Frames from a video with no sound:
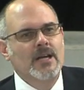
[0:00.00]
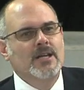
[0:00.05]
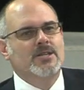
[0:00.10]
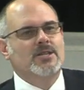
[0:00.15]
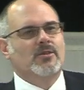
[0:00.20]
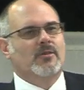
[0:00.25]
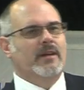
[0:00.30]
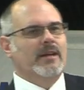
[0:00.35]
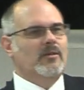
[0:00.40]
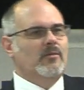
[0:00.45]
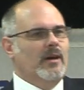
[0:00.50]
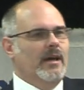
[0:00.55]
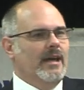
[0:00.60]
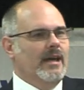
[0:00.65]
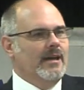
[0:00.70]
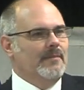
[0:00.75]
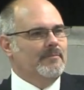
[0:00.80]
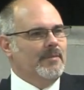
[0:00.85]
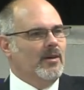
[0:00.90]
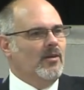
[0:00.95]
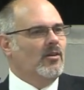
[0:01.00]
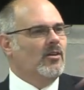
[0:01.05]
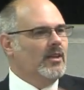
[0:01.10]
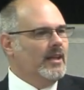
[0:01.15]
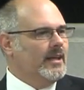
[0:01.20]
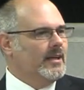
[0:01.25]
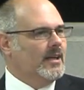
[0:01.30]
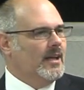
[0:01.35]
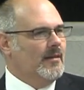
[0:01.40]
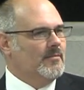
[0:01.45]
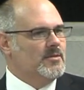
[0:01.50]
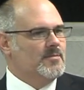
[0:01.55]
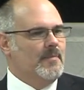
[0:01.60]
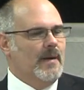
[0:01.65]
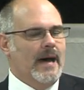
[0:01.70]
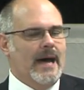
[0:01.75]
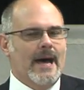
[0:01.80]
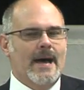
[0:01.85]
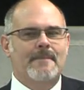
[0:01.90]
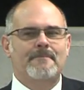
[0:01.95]
So anyway, Bill Clinton comes
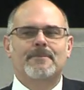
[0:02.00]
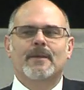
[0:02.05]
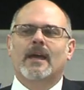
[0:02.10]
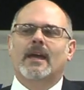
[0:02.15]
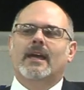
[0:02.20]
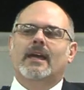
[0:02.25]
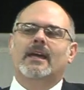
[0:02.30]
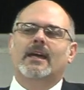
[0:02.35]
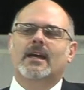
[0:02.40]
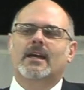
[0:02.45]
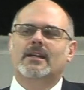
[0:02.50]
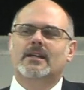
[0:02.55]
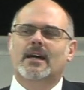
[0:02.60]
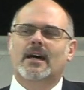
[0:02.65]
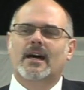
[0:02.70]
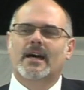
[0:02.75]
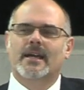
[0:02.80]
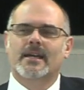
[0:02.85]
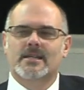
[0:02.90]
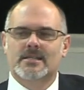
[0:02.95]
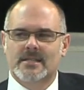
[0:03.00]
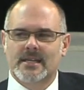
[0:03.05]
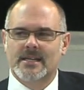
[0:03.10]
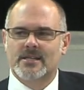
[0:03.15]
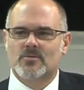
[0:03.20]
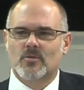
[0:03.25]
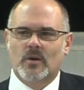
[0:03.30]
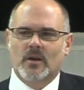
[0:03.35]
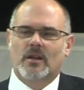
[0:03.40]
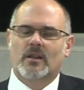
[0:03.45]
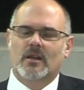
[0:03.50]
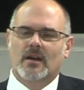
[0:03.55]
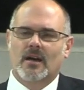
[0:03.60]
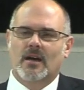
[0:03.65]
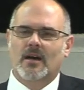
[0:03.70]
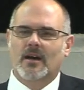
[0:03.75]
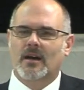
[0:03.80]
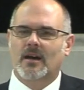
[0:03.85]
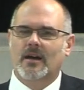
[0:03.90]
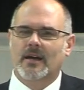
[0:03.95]
by, and he sees one of
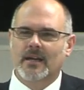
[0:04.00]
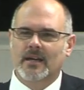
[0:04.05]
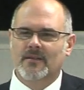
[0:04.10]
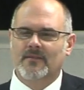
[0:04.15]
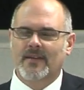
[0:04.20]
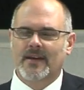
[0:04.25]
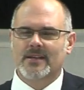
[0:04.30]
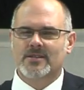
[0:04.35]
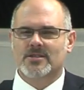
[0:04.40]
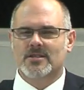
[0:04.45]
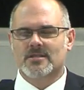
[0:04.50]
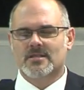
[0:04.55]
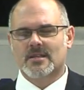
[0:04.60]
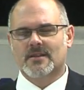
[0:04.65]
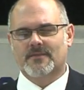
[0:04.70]
the innovations.